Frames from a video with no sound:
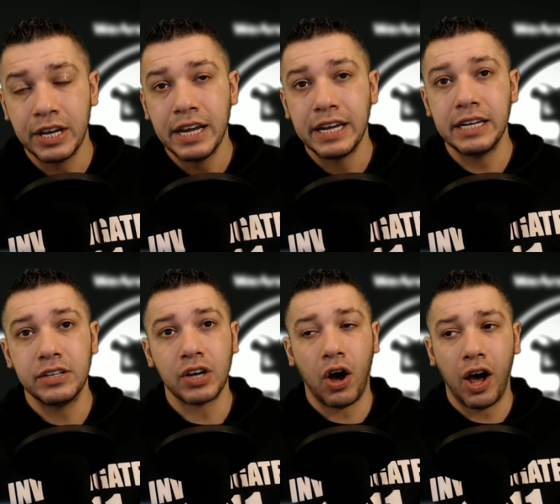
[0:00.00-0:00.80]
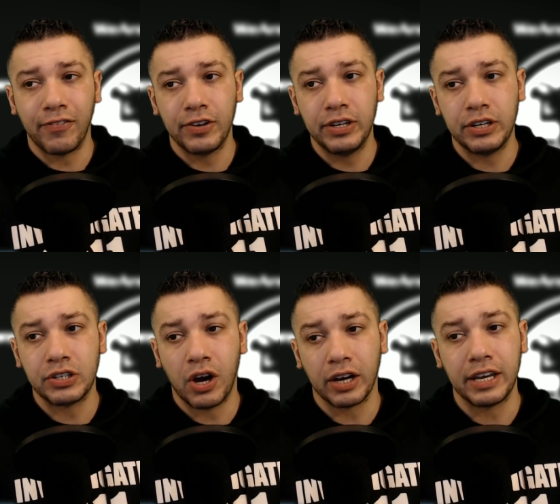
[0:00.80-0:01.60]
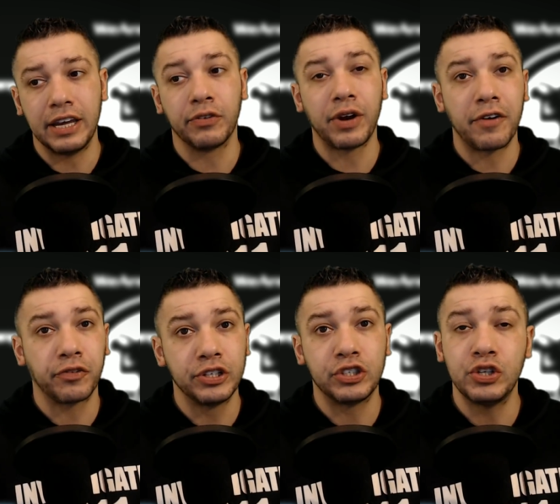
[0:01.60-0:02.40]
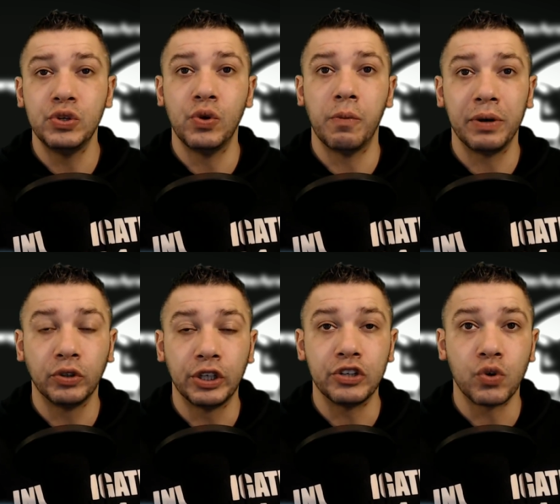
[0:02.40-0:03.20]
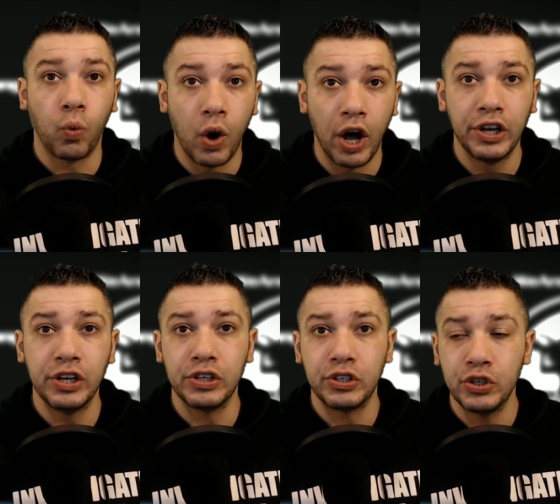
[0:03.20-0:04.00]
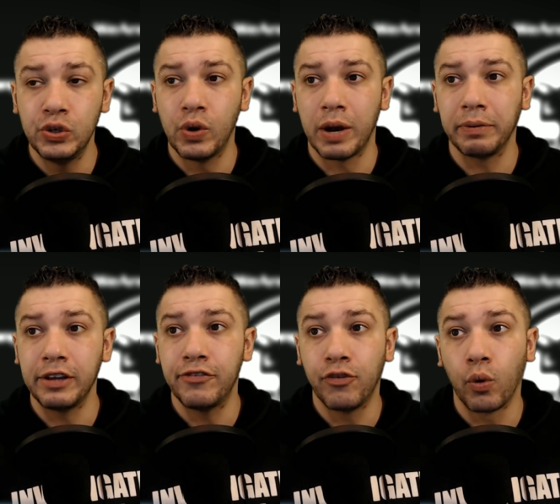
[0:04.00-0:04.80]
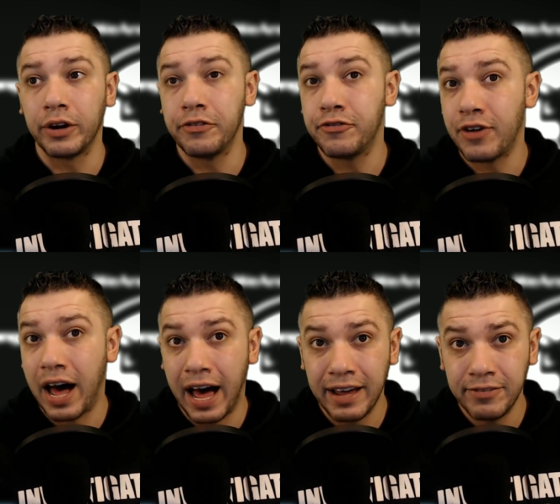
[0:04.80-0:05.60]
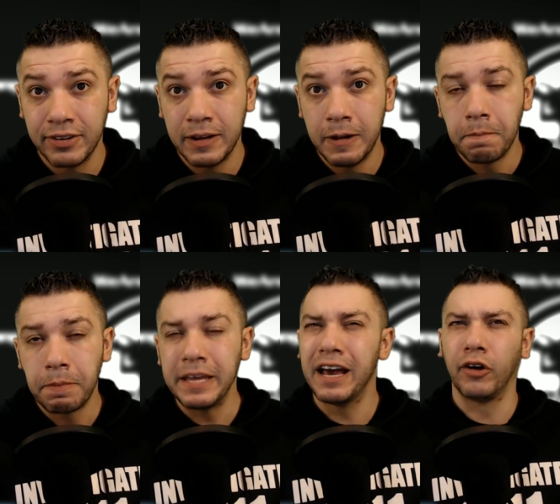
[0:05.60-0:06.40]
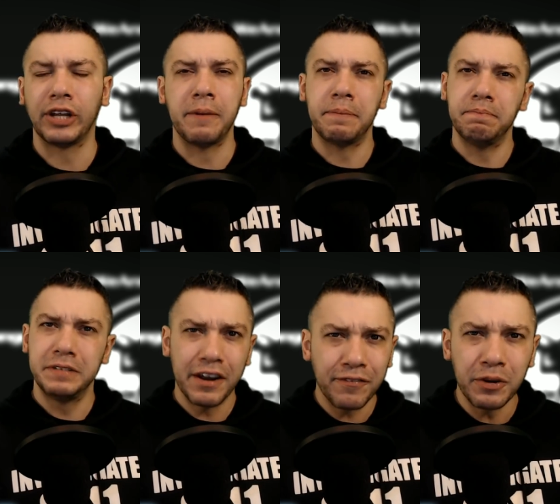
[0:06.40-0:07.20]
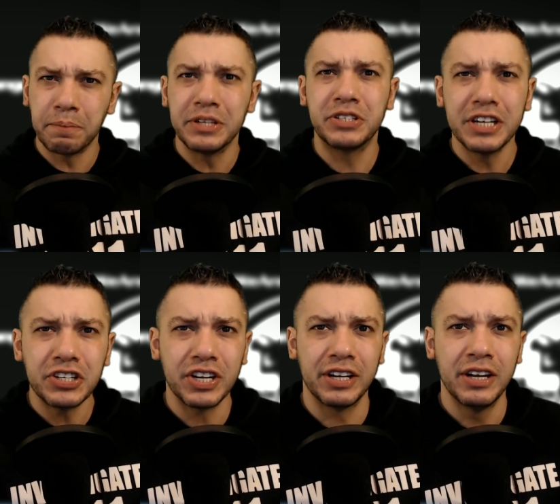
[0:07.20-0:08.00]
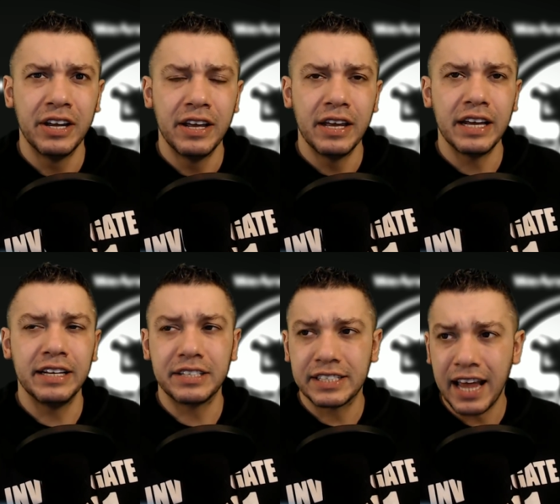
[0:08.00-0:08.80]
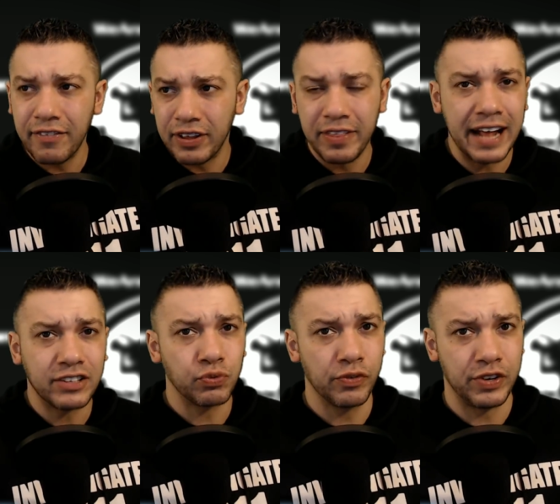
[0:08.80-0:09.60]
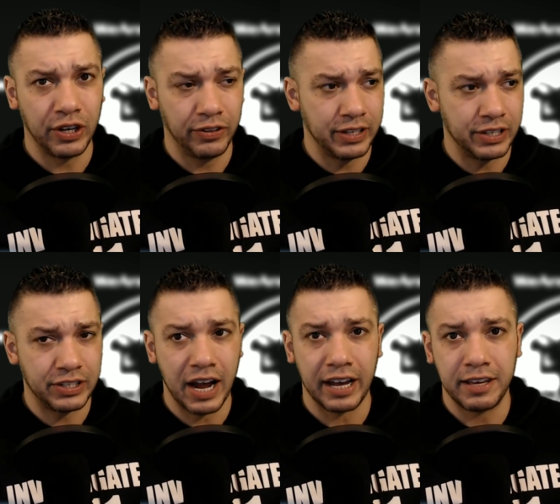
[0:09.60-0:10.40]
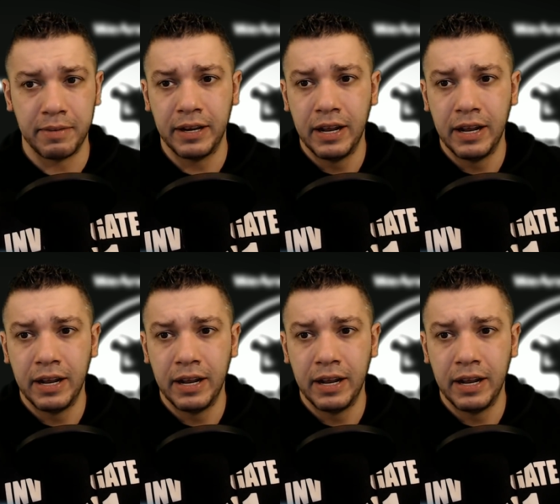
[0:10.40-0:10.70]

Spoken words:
He's often talking in reference to buildings 1, 2, I believe 4, and 5. He held a different position in 7. That's revealed in this document,